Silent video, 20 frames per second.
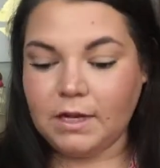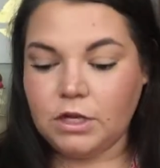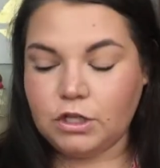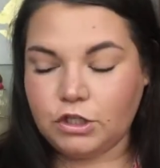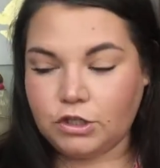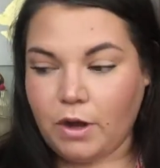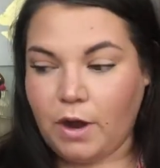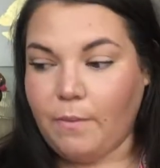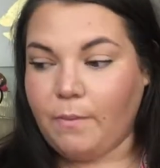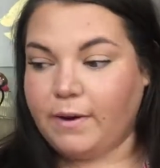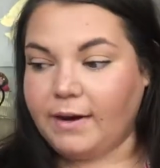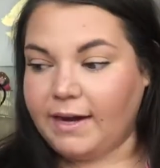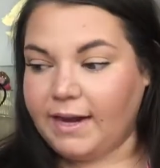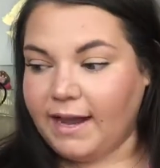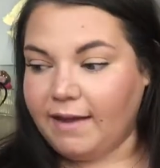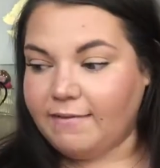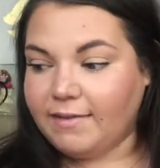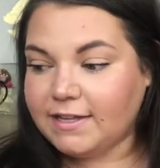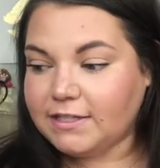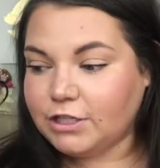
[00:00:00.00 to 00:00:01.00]
So I wanted to
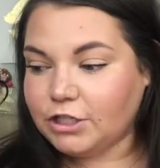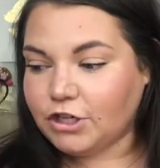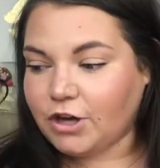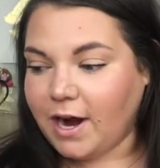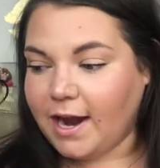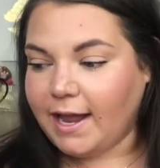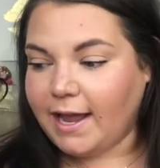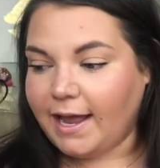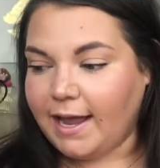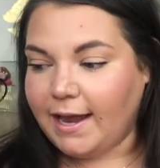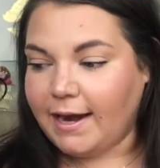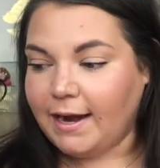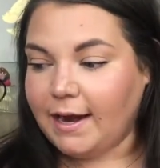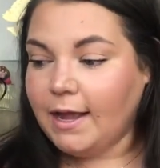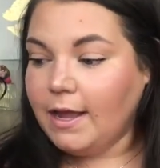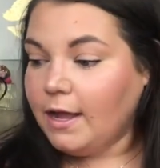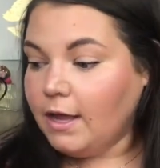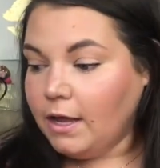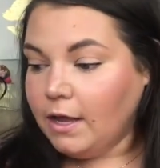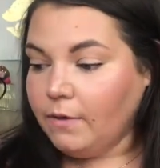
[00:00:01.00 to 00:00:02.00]
give this a try again,
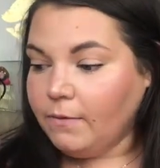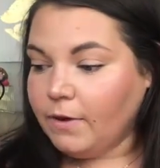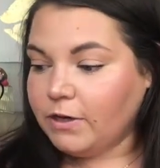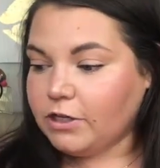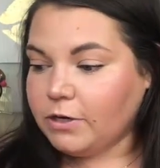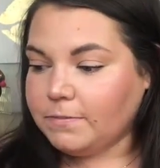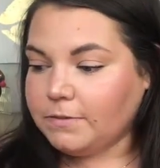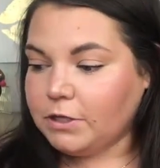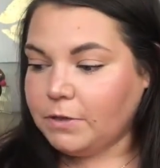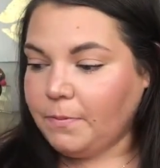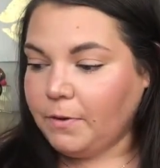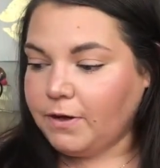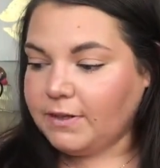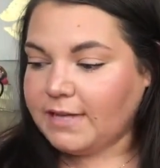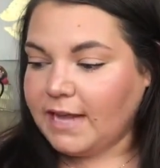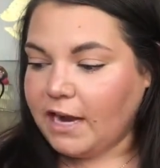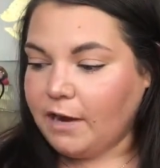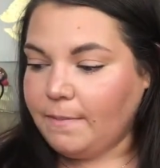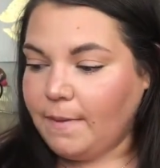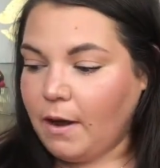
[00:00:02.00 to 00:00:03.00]
which I'm super
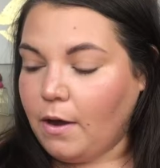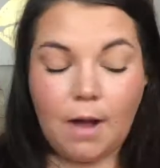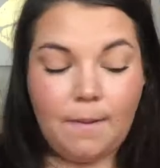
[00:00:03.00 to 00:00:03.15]
excited about.